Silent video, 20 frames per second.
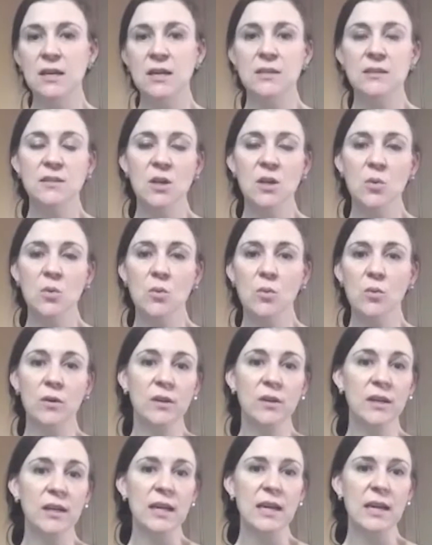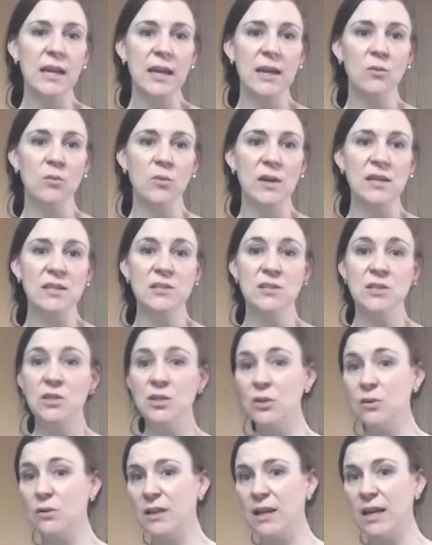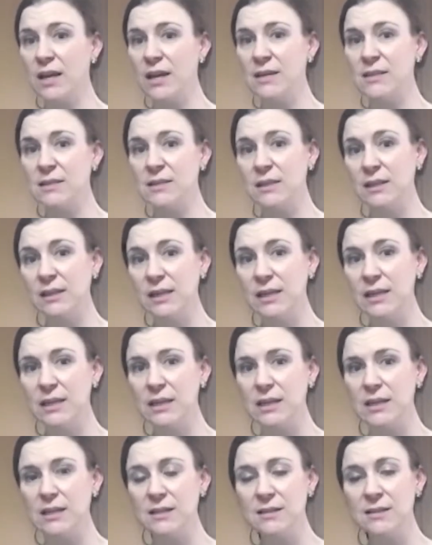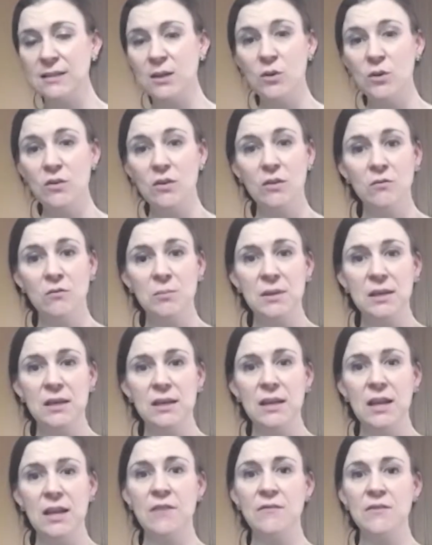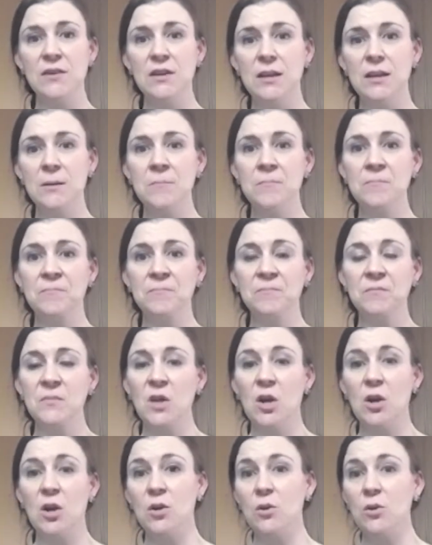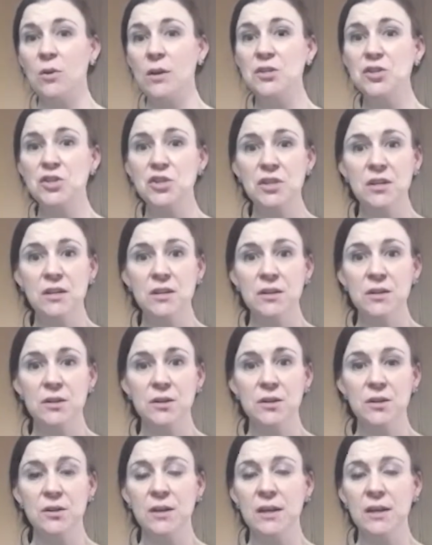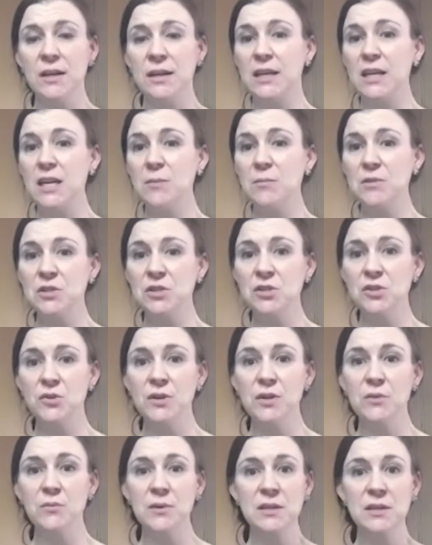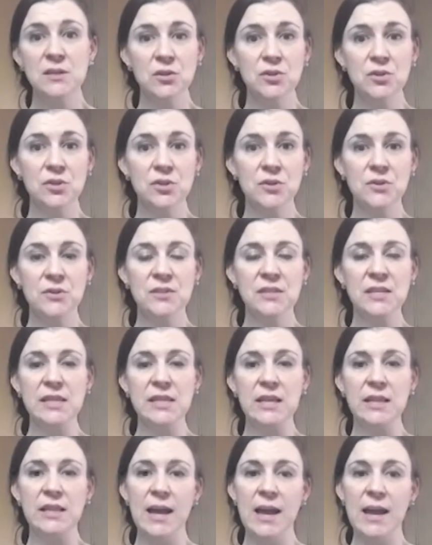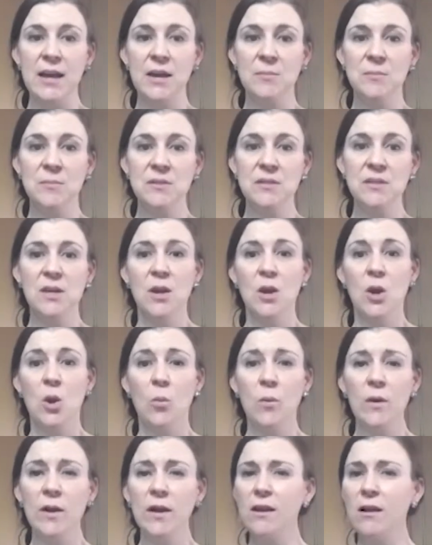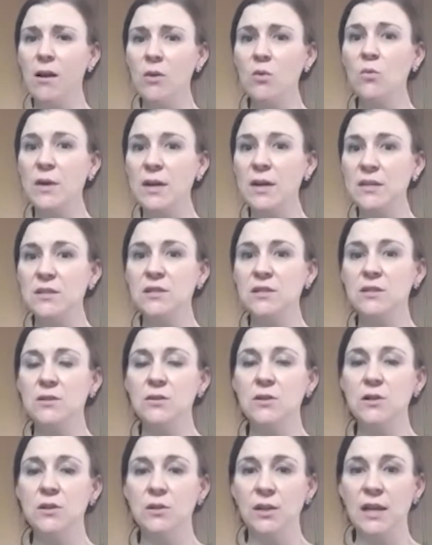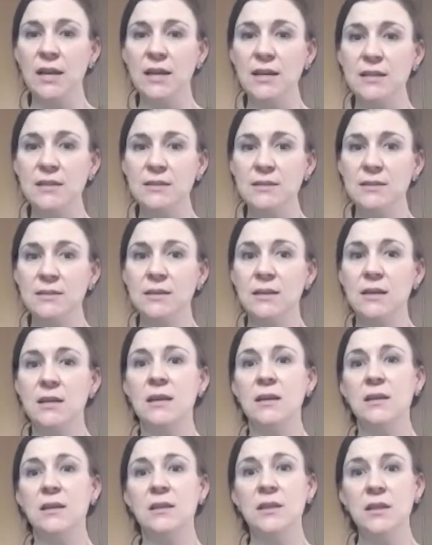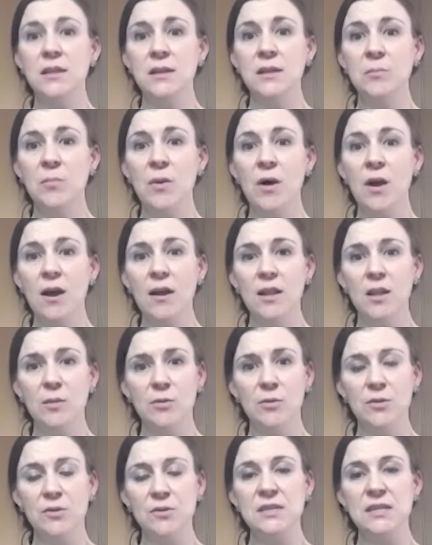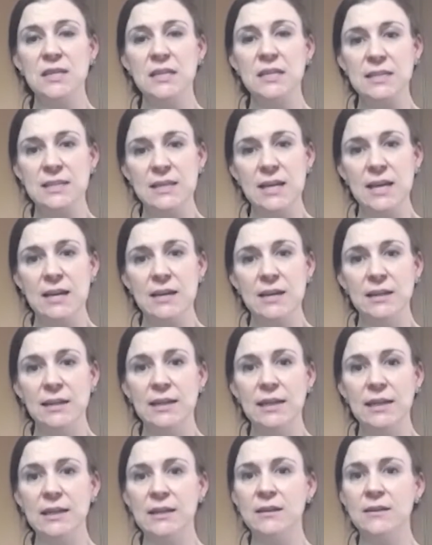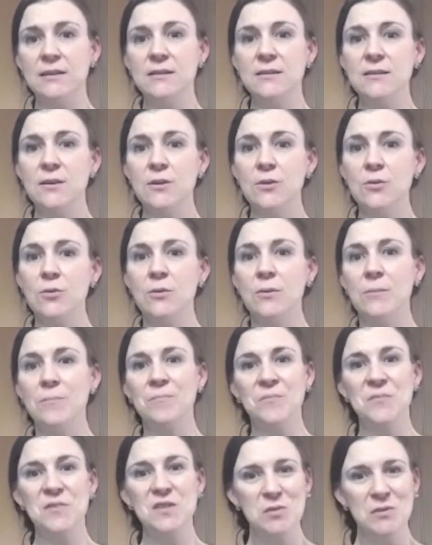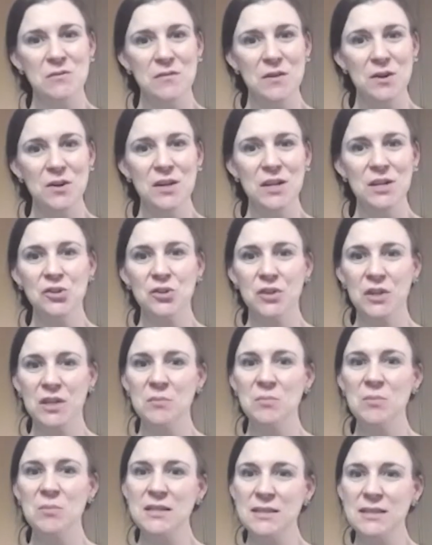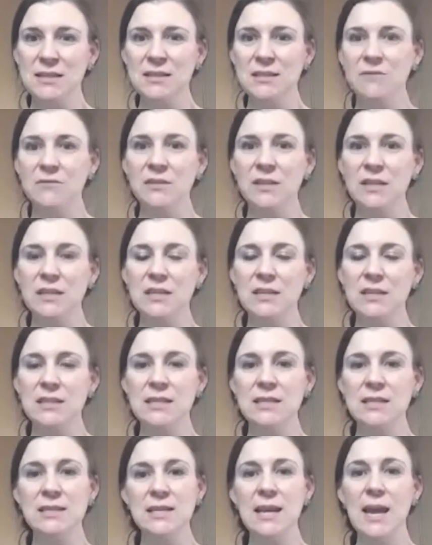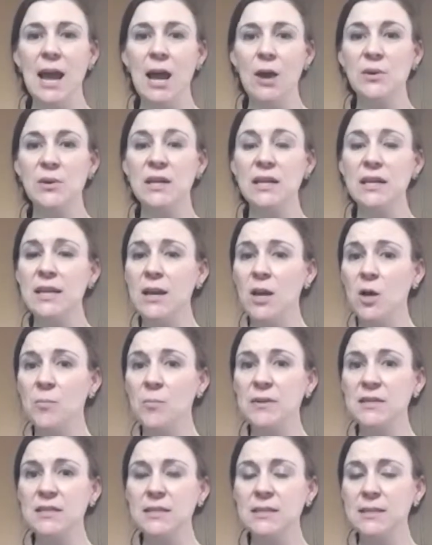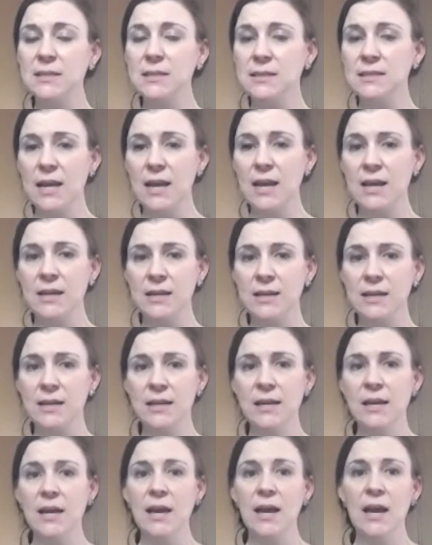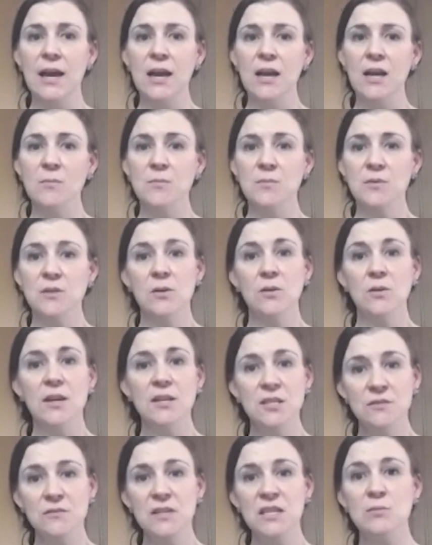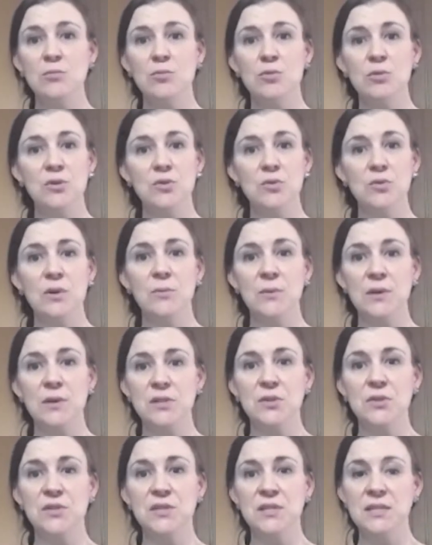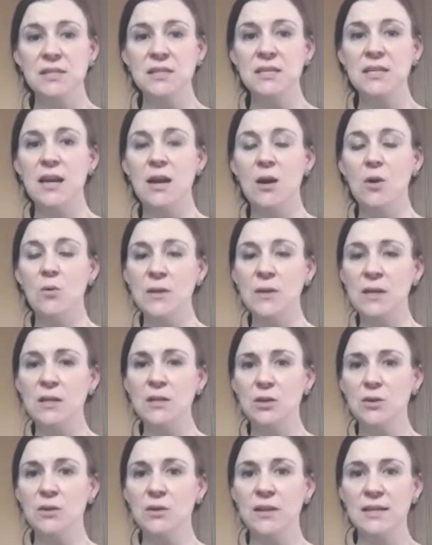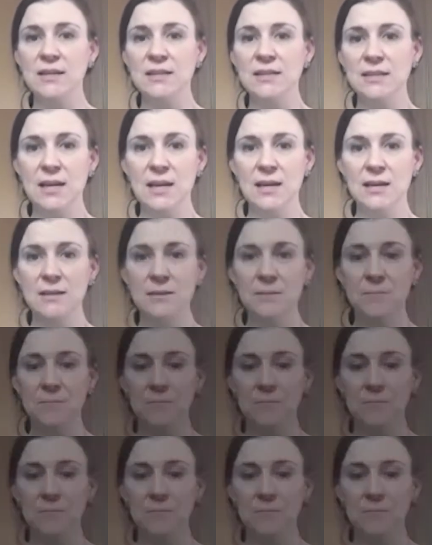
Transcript: So we're looking at ways to utilize lignin. So we have been having our engineer and chemistry researchers in the labs working on ways to utilize the polymers inside lignin. So some of the very intricate pieces of lignin to see how it can help us in society. So lots of exploratory research to see how we can utilize that.